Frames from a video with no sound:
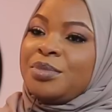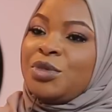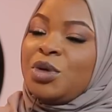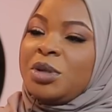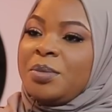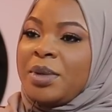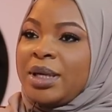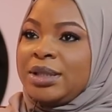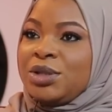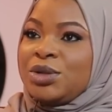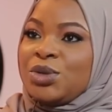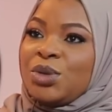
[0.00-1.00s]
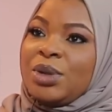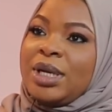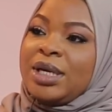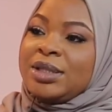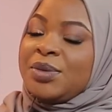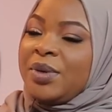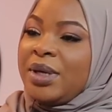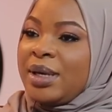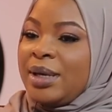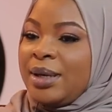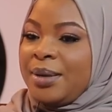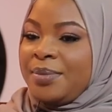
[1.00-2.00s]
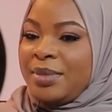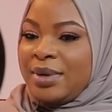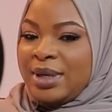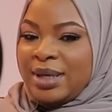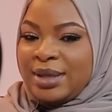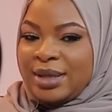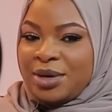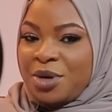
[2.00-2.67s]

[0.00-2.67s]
Not much. So last week, a